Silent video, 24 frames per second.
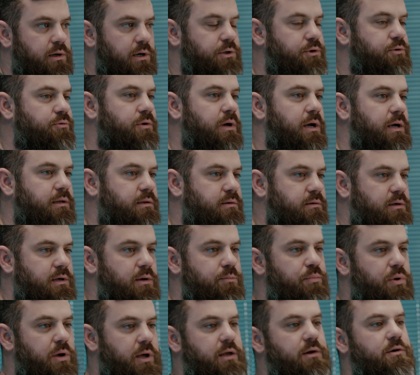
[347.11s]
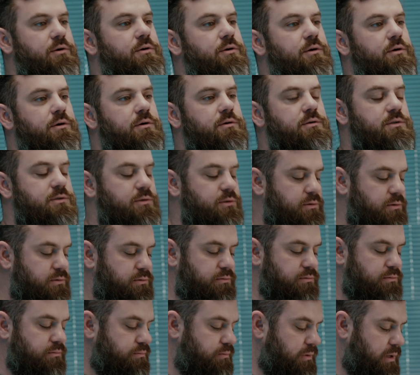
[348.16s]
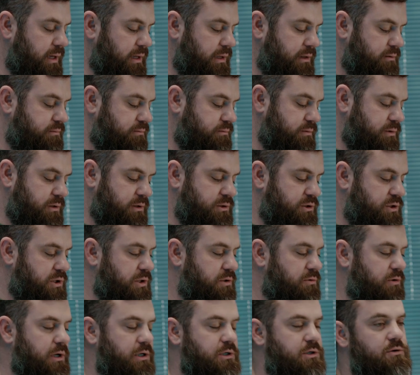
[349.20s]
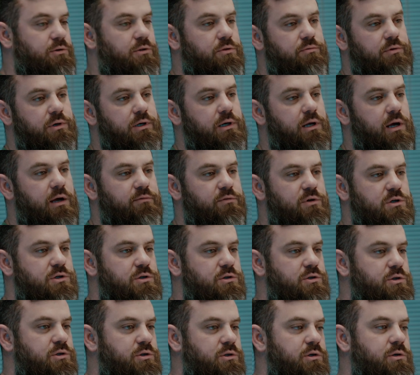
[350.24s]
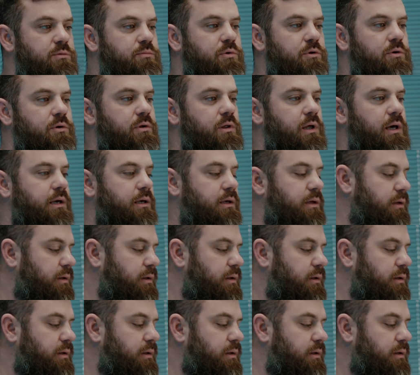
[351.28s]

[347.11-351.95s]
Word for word: a direct competitor to like a generation three night vision tube or like